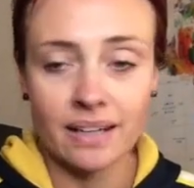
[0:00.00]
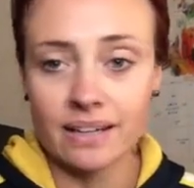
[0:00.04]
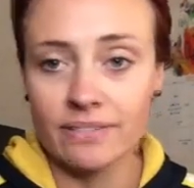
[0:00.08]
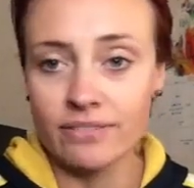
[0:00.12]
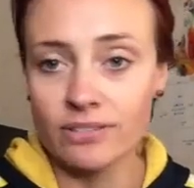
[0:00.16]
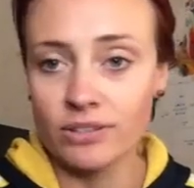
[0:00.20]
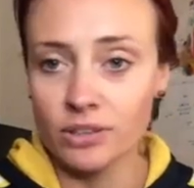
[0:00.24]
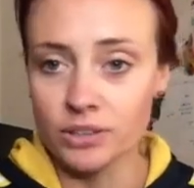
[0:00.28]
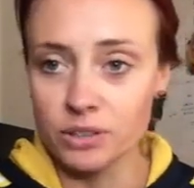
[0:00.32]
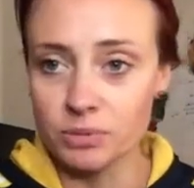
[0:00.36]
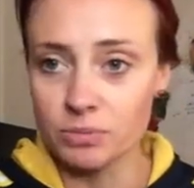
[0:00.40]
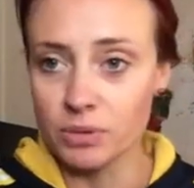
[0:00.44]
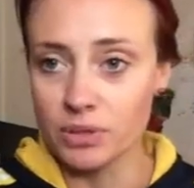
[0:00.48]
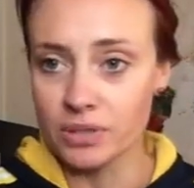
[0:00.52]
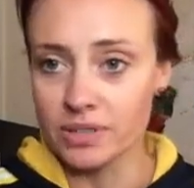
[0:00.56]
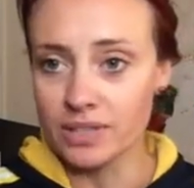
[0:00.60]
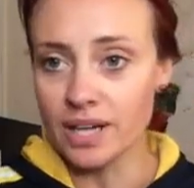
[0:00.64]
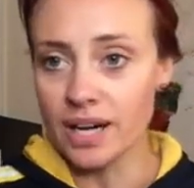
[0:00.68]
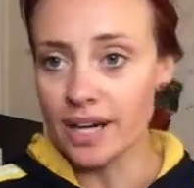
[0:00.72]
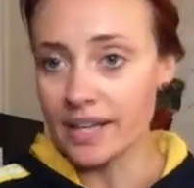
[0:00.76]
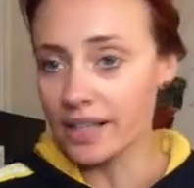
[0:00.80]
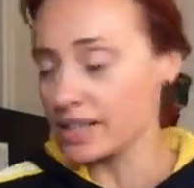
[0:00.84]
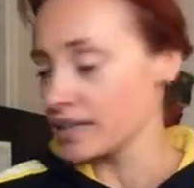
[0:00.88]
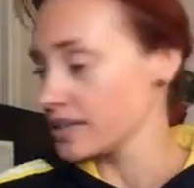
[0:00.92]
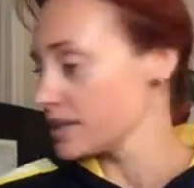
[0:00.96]
forgot to put a
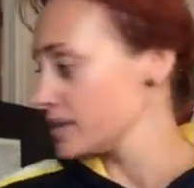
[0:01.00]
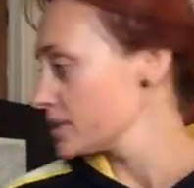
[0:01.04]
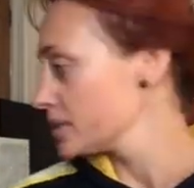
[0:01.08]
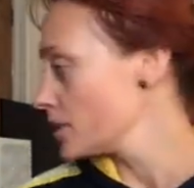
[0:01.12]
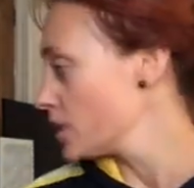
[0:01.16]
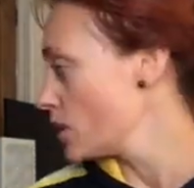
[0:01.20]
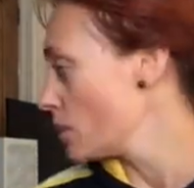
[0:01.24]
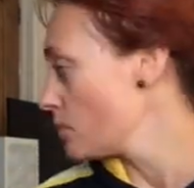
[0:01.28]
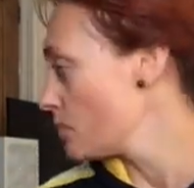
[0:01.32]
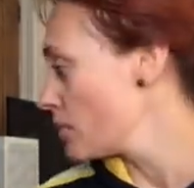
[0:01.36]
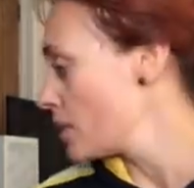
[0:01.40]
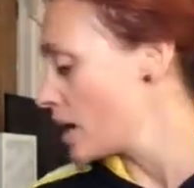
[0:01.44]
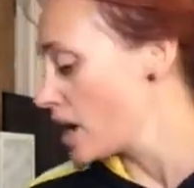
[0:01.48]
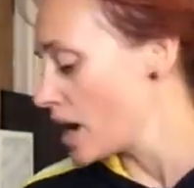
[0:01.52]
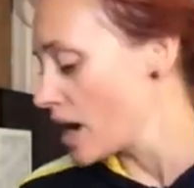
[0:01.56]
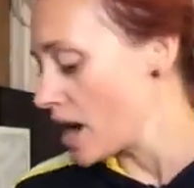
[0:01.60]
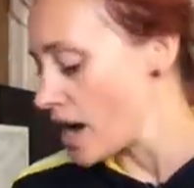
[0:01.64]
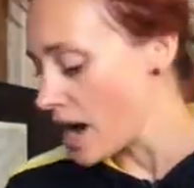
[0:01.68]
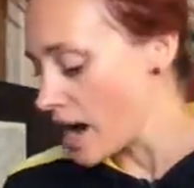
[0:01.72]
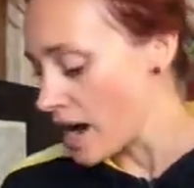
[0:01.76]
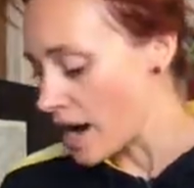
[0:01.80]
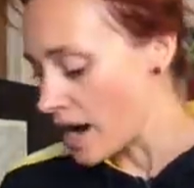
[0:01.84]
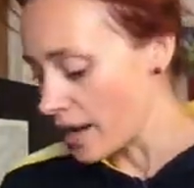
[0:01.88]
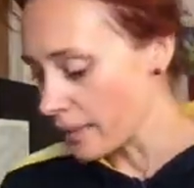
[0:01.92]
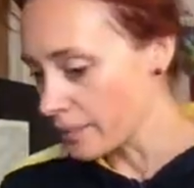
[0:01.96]
title at the top.
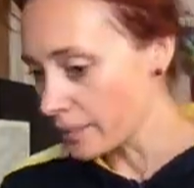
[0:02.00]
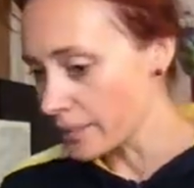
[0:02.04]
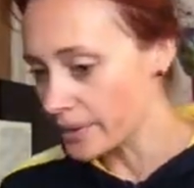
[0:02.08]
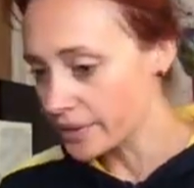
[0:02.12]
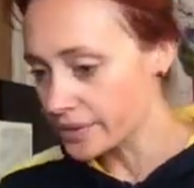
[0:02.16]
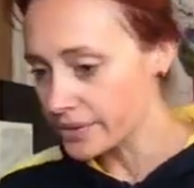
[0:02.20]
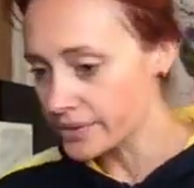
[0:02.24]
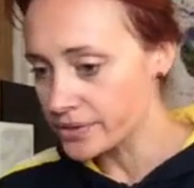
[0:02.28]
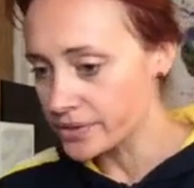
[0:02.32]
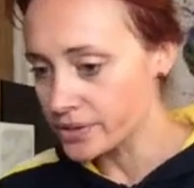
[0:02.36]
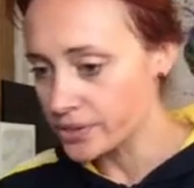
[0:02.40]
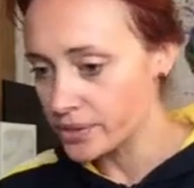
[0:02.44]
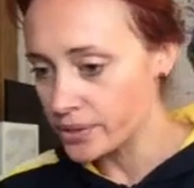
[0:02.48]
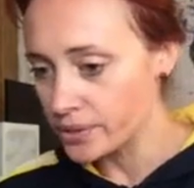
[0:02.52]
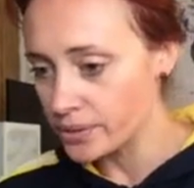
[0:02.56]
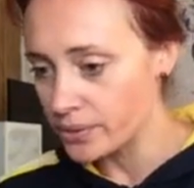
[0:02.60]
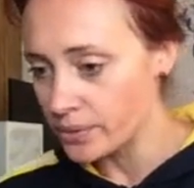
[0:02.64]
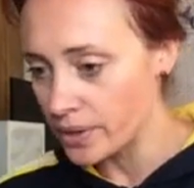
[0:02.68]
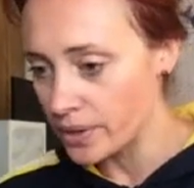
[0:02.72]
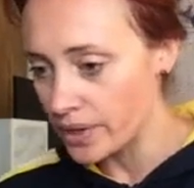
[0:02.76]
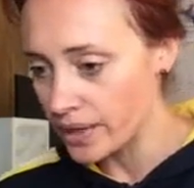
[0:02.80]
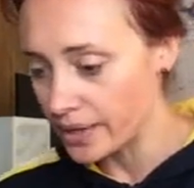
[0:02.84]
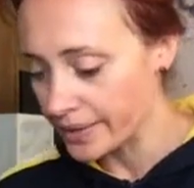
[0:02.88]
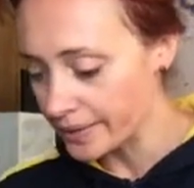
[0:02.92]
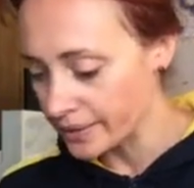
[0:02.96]
I'm going to
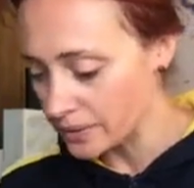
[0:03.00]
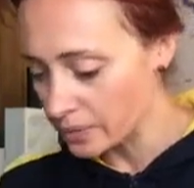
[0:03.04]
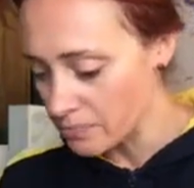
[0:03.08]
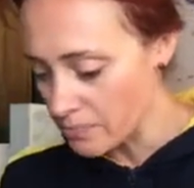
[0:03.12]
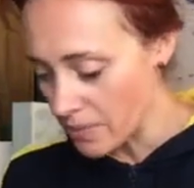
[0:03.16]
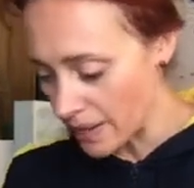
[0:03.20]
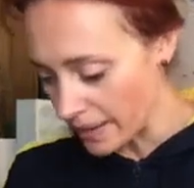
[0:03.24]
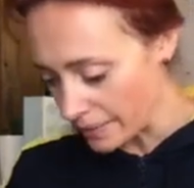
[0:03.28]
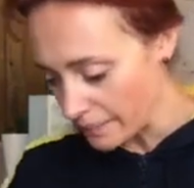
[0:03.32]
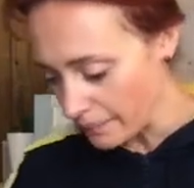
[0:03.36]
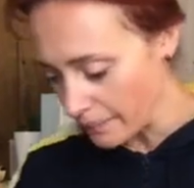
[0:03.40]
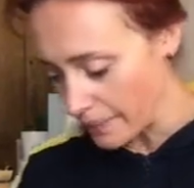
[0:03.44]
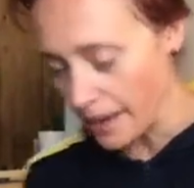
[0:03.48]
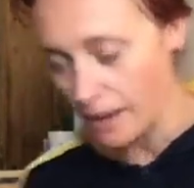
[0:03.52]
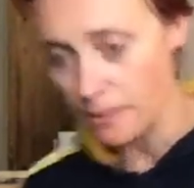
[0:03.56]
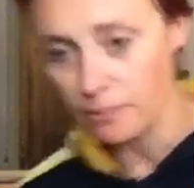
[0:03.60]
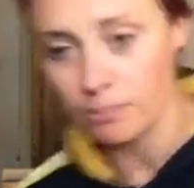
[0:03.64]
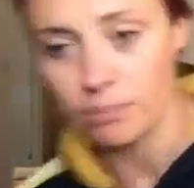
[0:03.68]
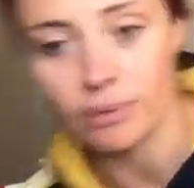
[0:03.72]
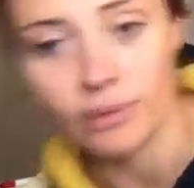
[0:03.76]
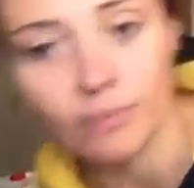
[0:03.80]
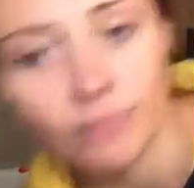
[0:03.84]
do a little mind map